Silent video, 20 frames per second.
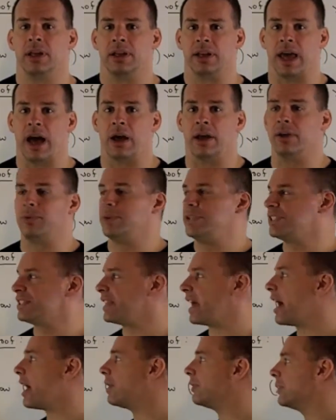Now, if we
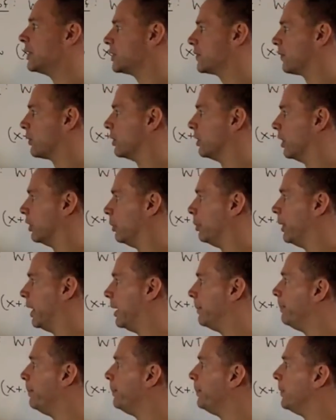stare at this for a little
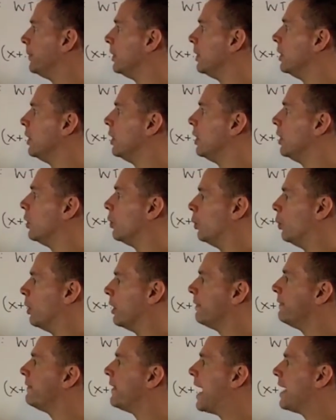bit, we
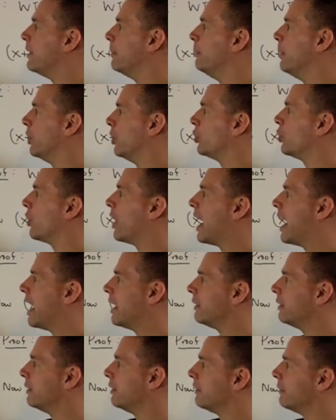want to find the middle
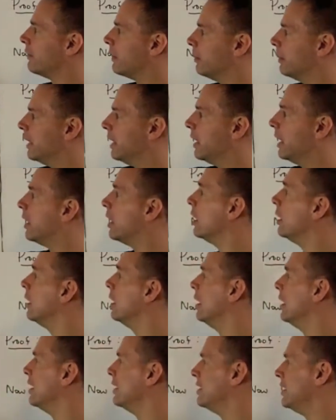ground from
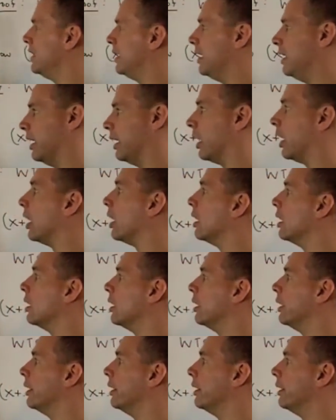here to here.
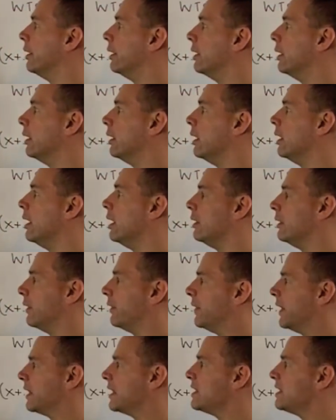The
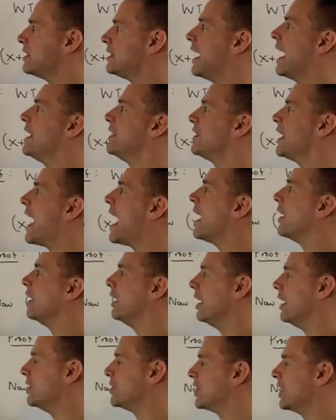thing that stands out
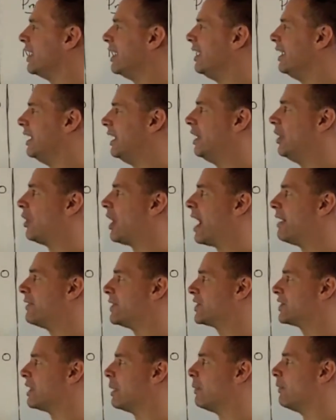is here I have a
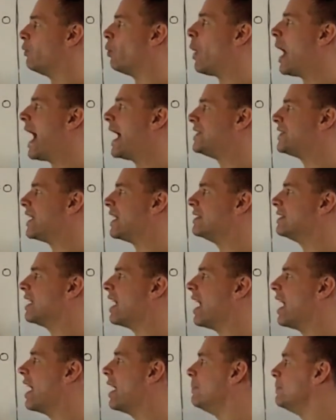sum of y's n
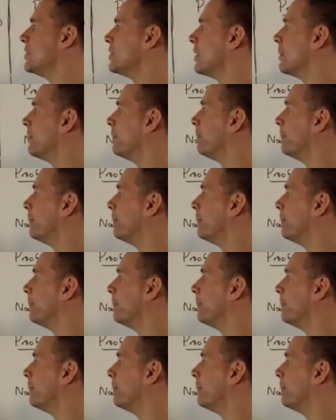times,